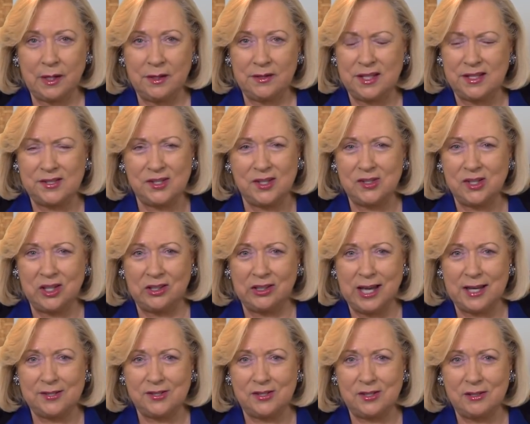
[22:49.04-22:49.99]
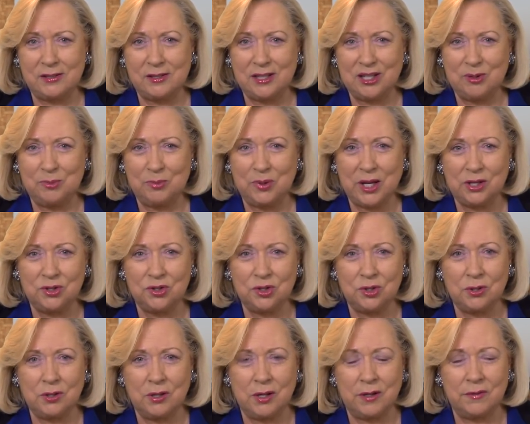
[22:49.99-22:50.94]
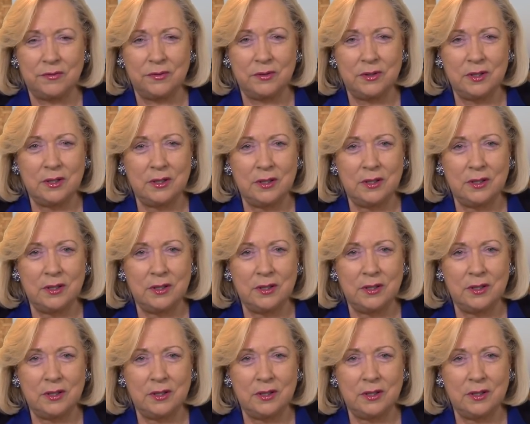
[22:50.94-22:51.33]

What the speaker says: This is a lesson and a picture of